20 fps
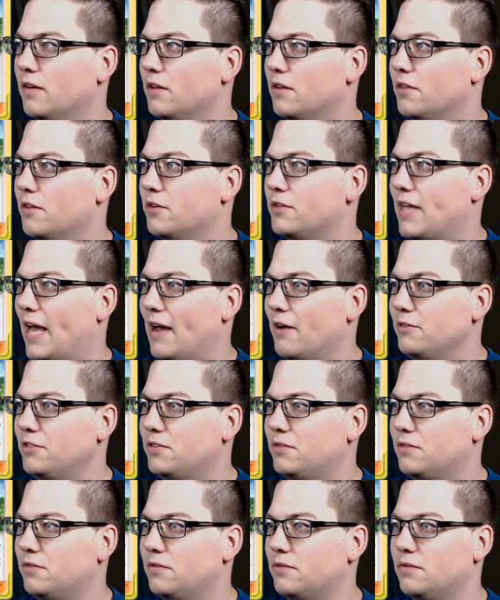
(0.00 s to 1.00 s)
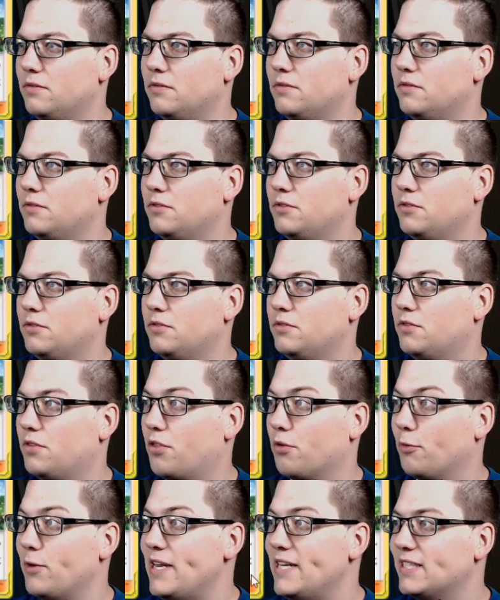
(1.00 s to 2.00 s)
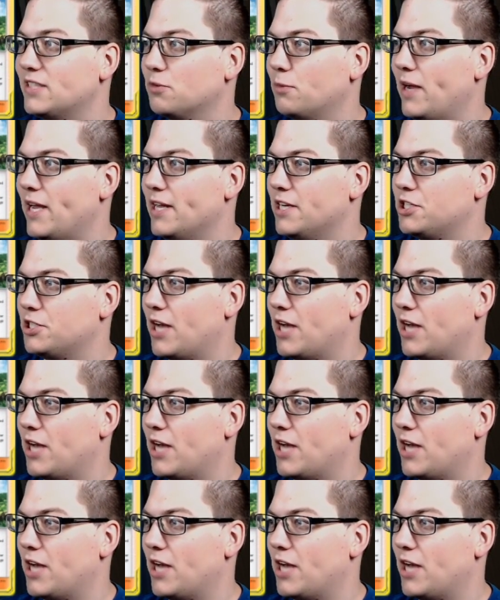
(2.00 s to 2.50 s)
They're down 3 Switch